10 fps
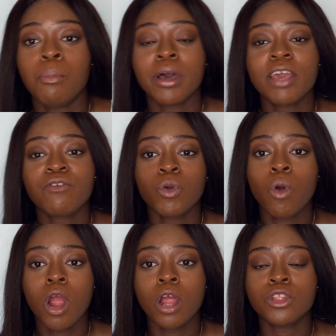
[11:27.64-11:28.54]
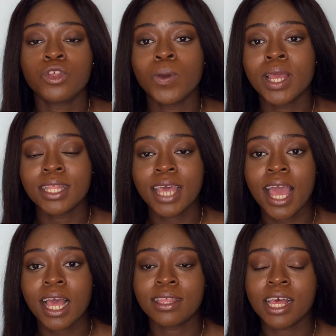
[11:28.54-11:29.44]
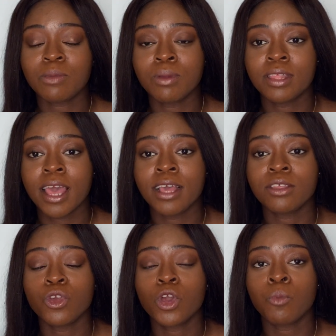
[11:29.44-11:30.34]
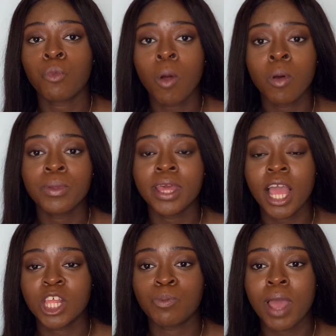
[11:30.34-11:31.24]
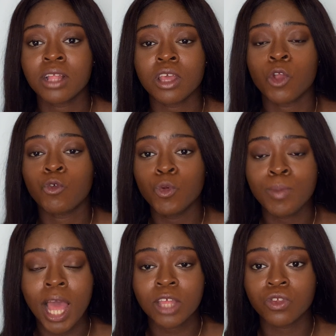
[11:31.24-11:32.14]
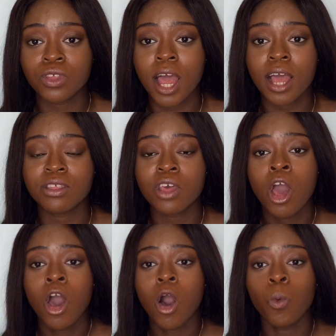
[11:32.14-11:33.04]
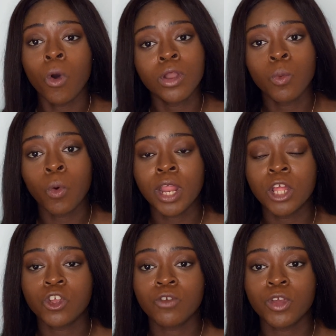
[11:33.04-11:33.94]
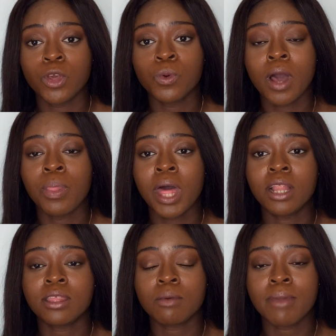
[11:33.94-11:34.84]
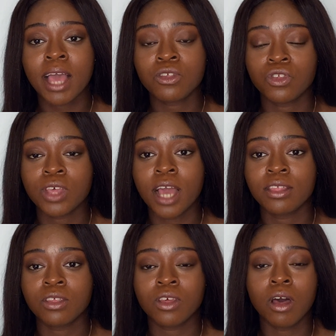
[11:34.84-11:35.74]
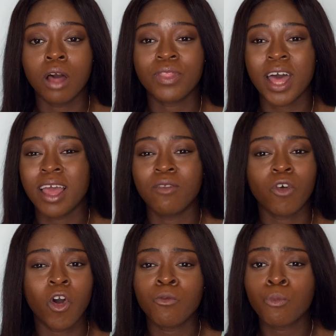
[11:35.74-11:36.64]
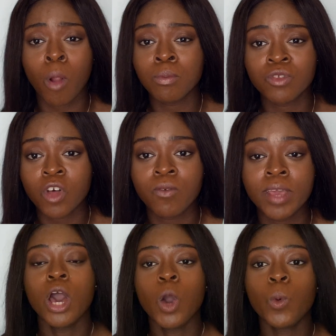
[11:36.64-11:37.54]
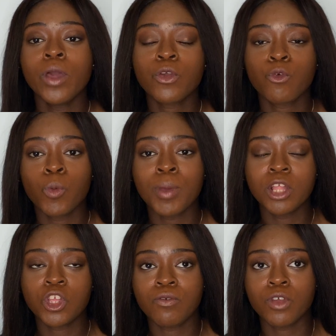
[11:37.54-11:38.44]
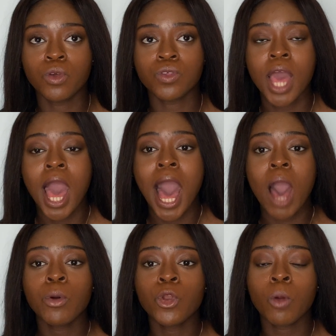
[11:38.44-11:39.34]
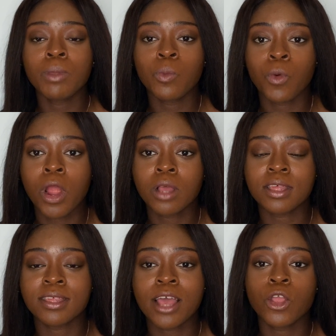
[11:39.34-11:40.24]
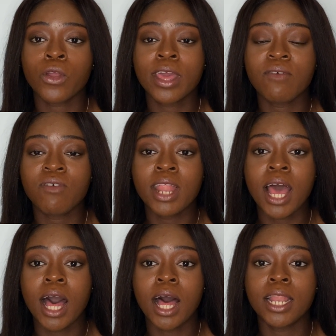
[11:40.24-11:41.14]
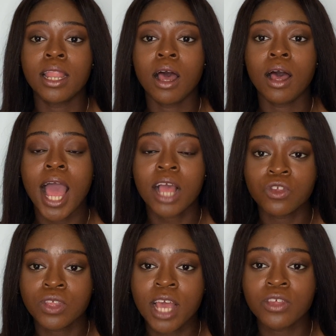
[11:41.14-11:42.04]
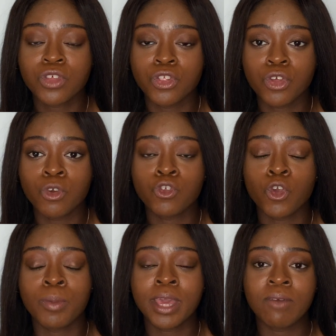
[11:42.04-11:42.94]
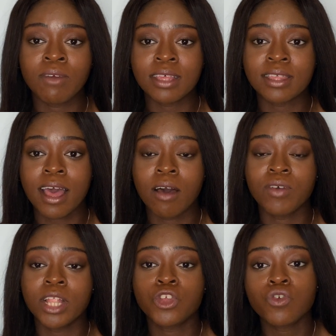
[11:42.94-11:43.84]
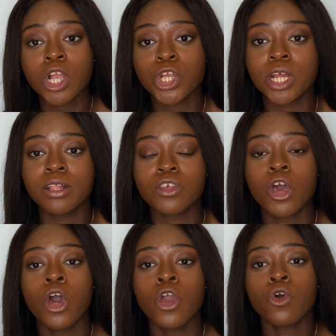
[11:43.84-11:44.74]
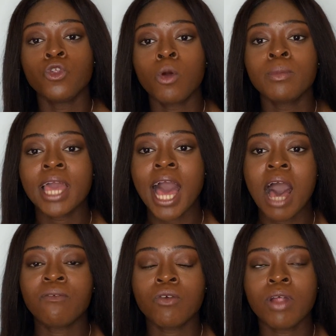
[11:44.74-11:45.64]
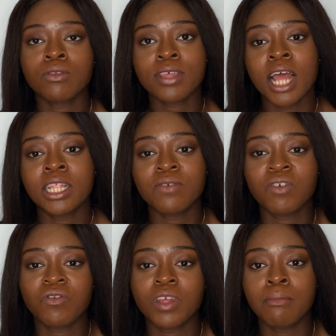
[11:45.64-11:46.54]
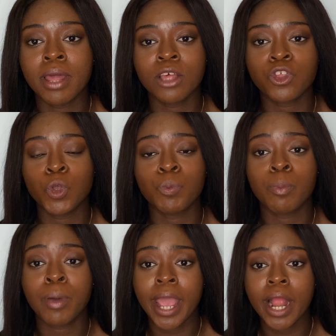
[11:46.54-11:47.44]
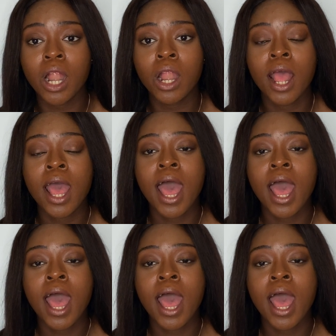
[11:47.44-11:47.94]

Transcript: But if you are doing tech assessment days, you can probably expect a group exercise a one-on-one interview and then some exercises that involve problem solving. With group interviews, how it normally works is that you're given an exercise to do, so you'll be giving a set of instructions. You'll normally have around 10 to 15 minutes to prepare